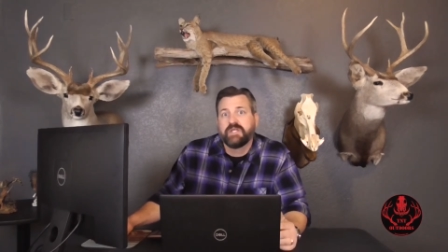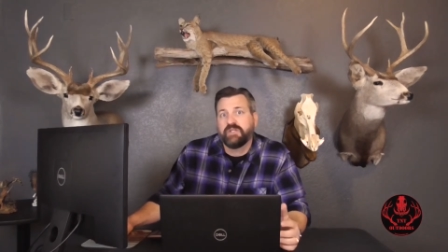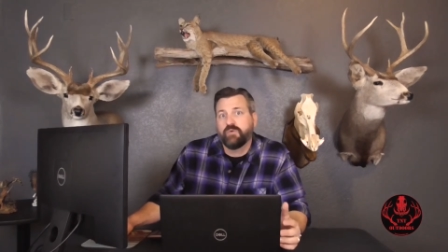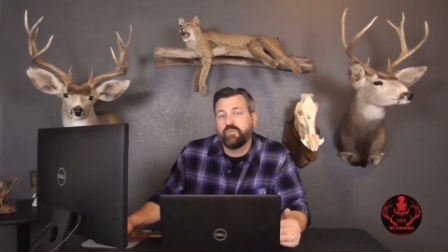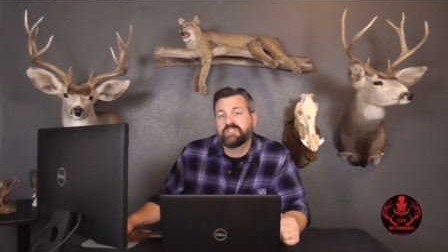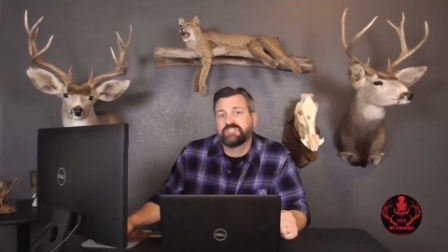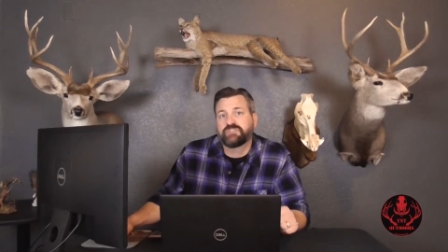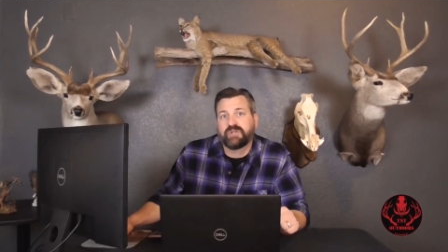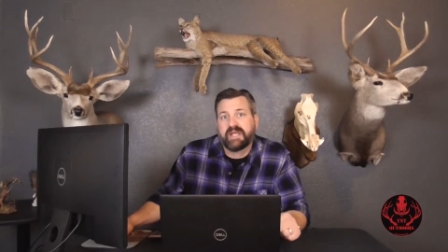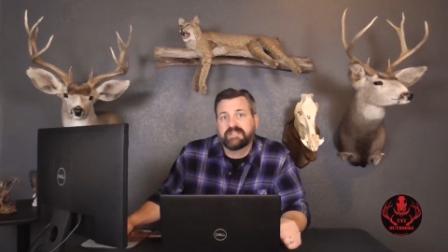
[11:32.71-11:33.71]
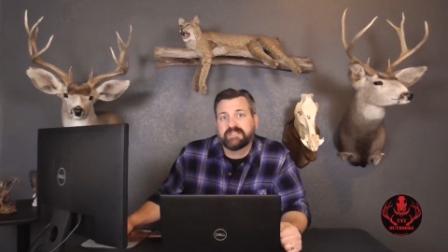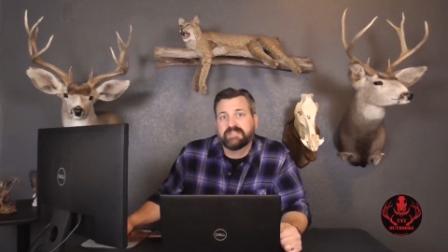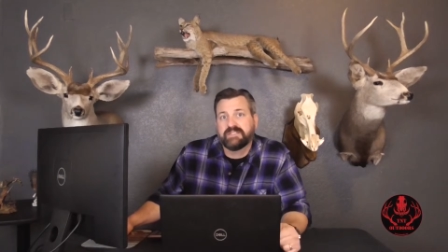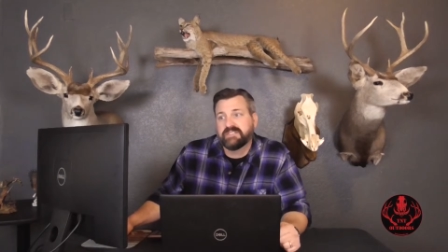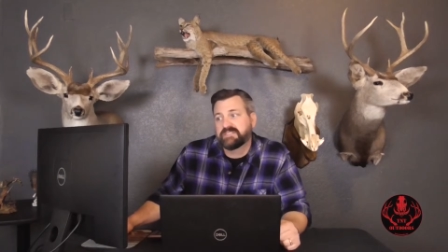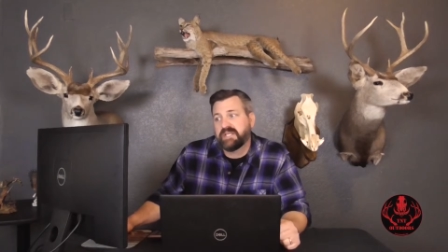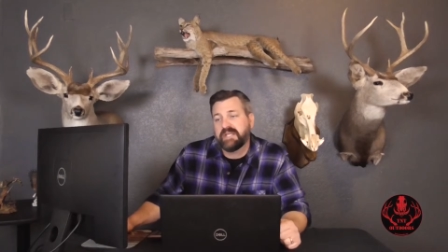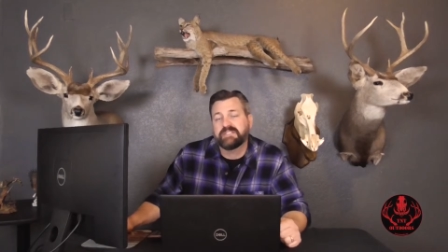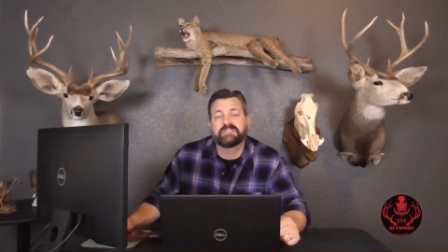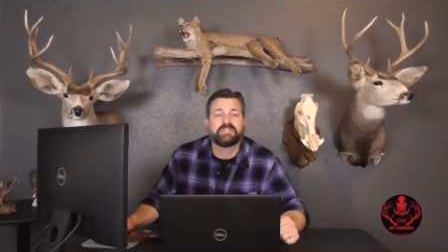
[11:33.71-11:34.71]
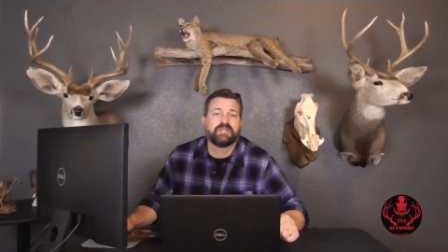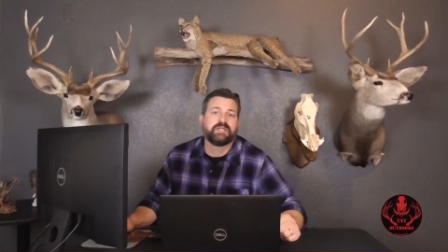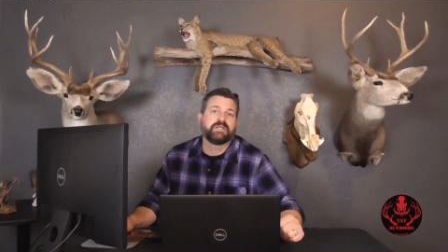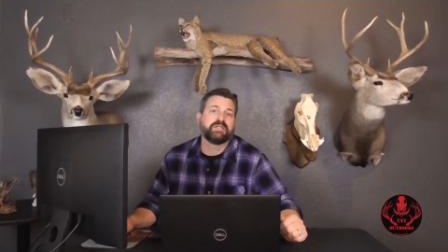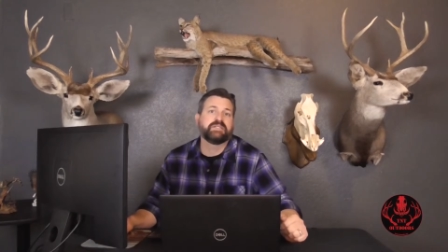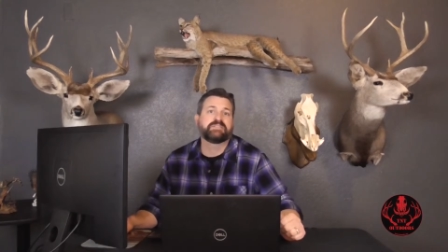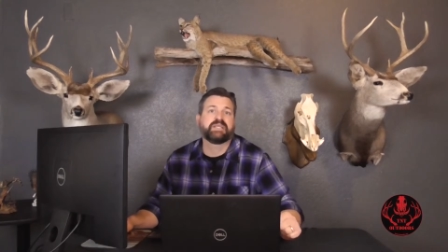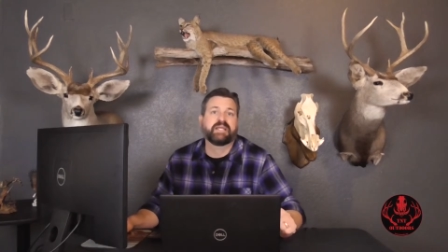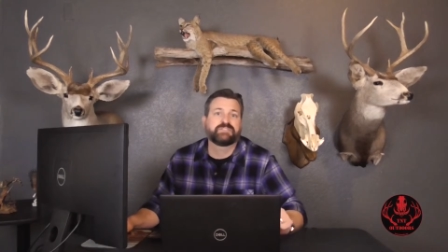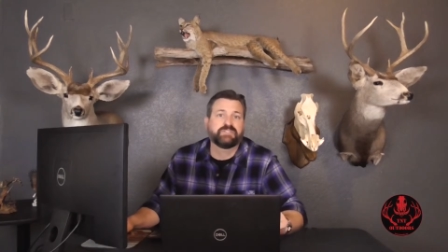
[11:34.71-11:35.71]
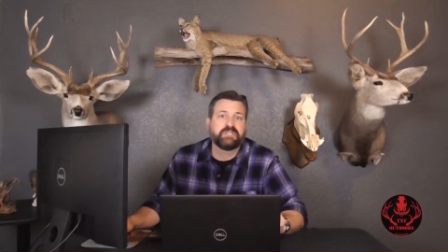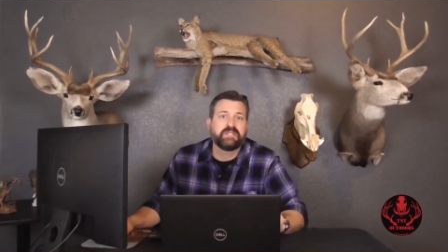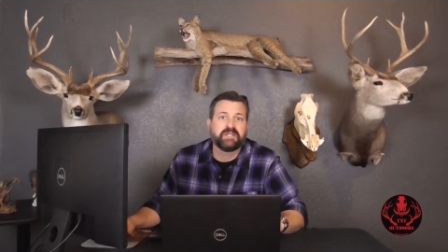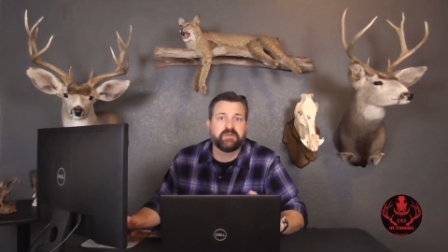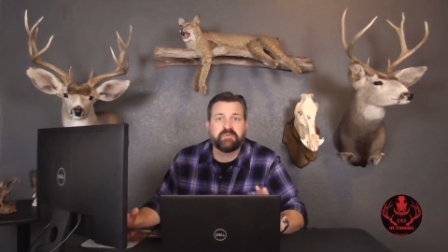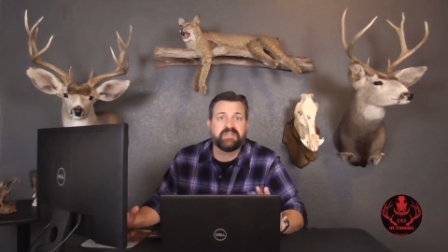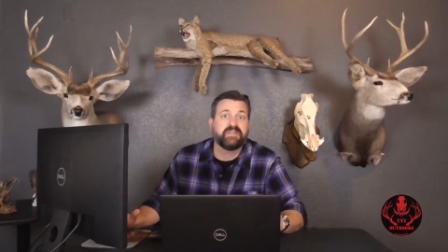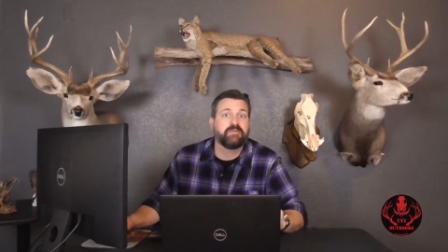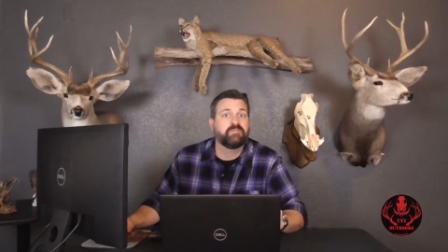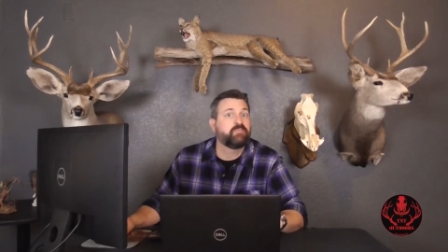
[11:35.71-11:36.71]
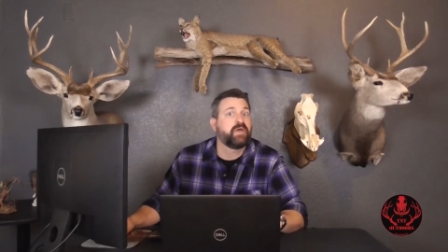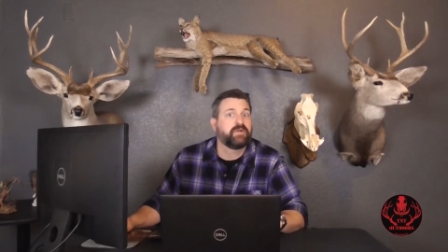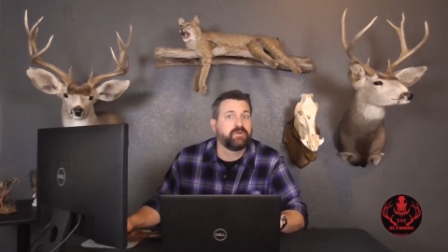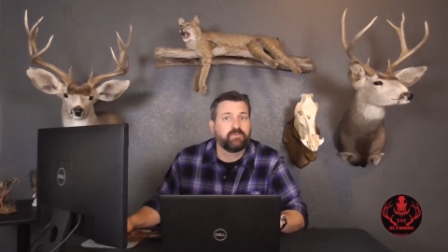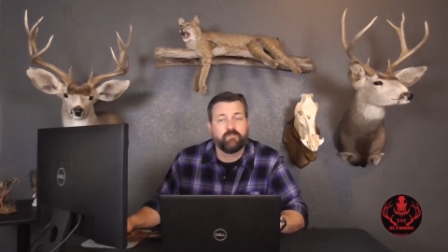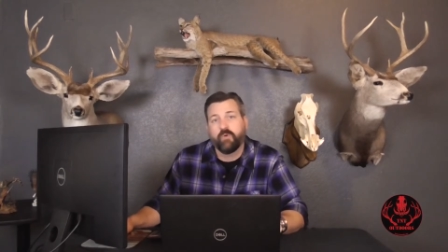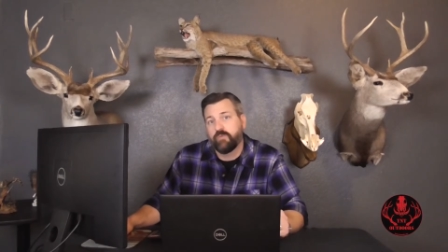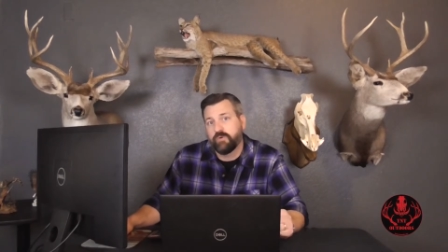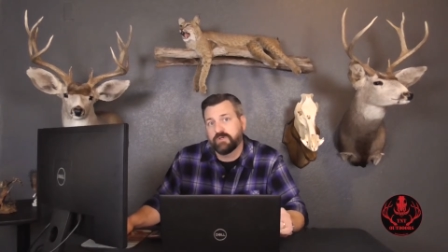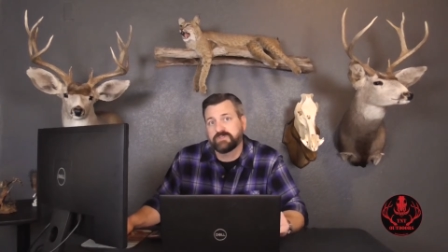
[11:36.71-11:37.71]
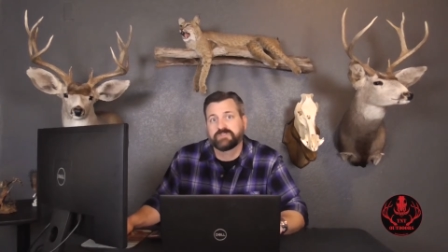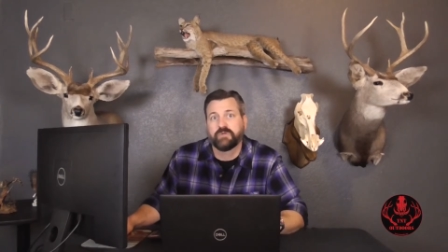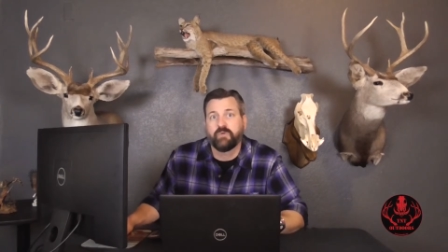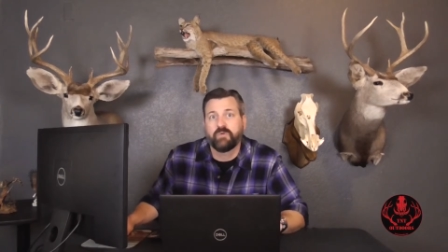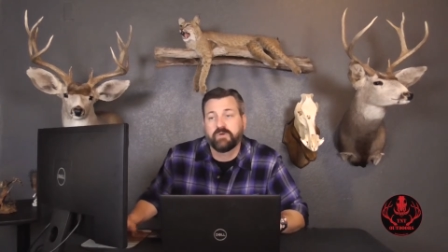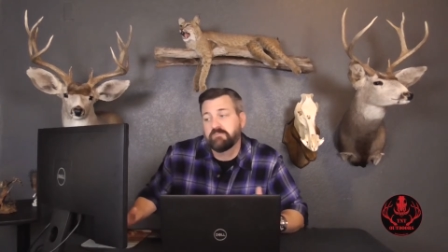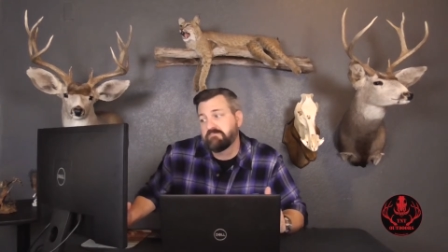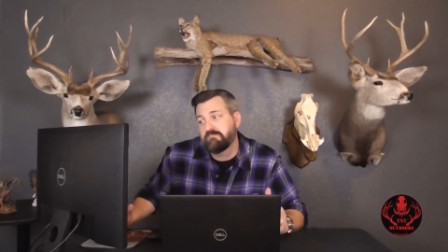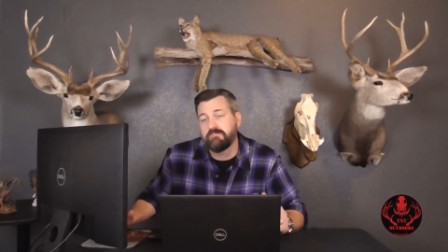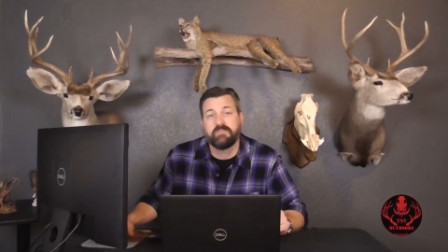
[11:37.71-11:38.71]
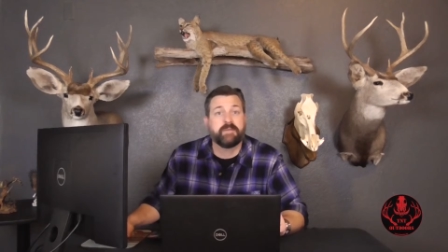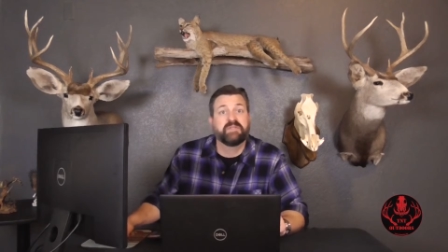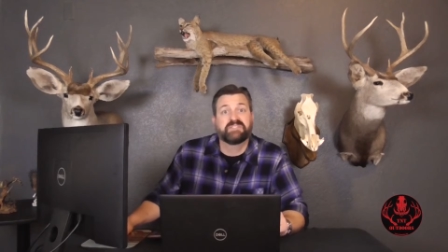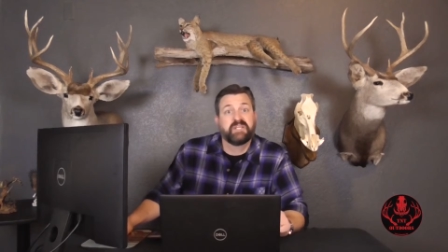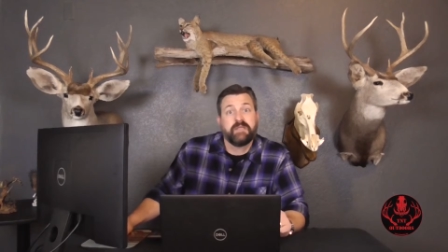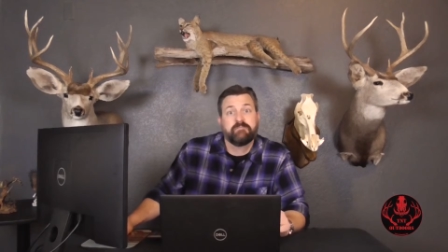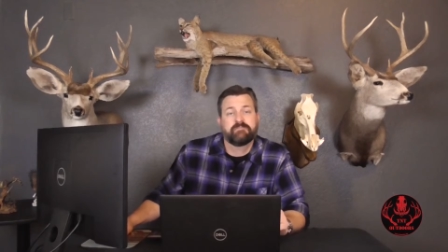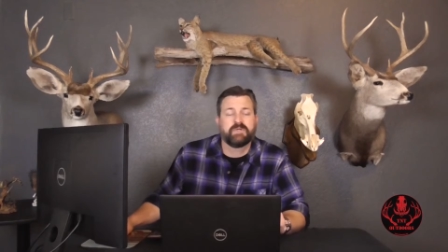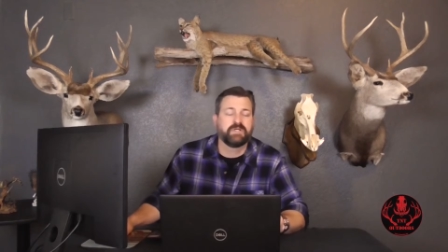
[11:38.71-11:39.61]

which attractant in this case is actually going to be deemed better or worse or maybe the same.